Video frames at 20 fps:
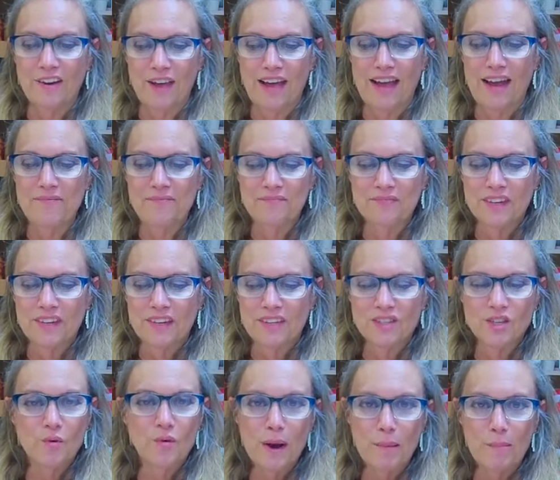Okay,
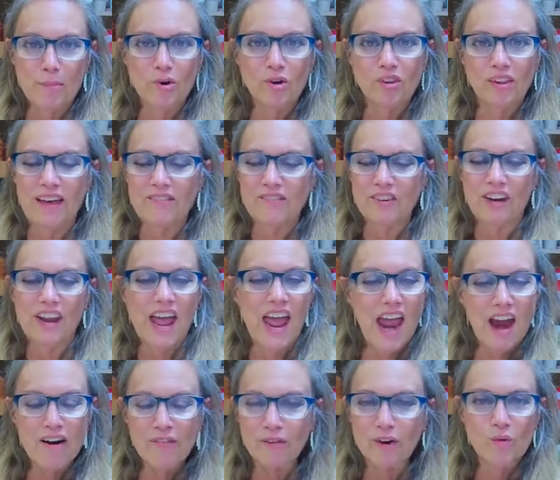so number 11,
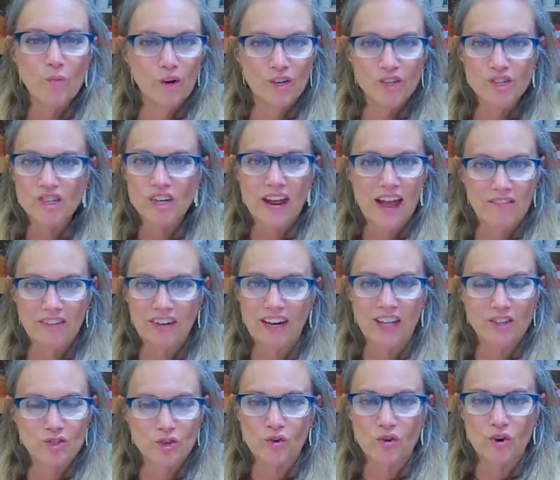everyone should have an
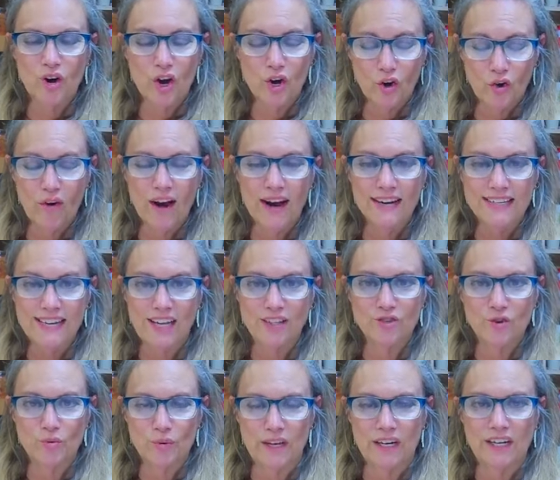answer, a correct
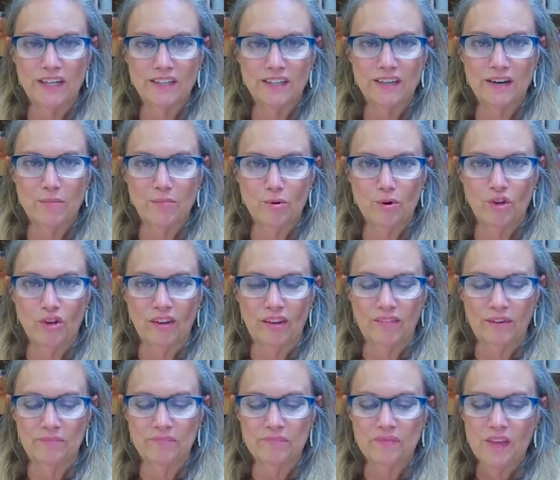answer written into number
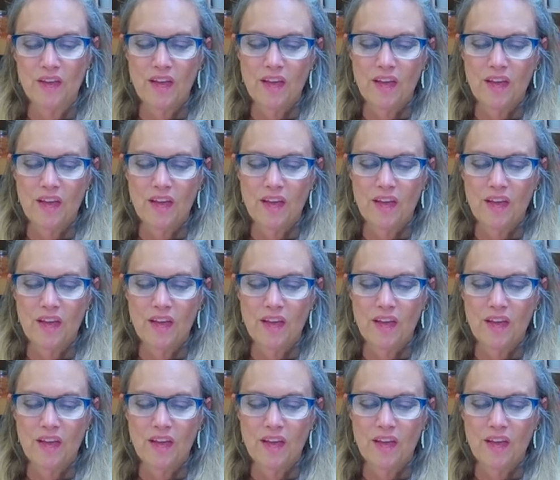11.